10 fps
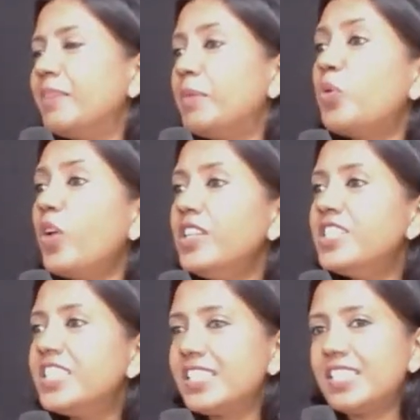But what did
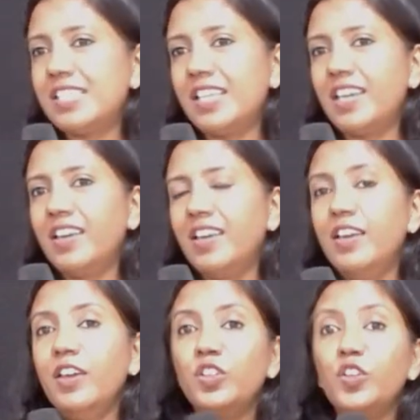Jesus say?
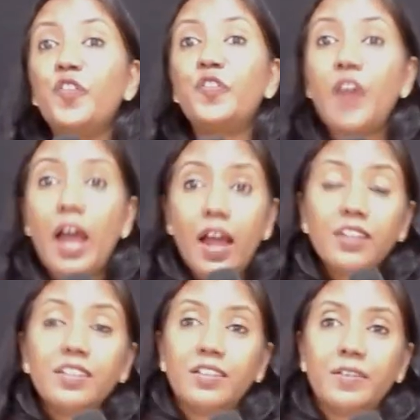Your
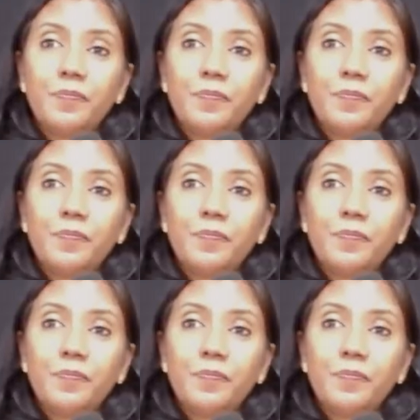Father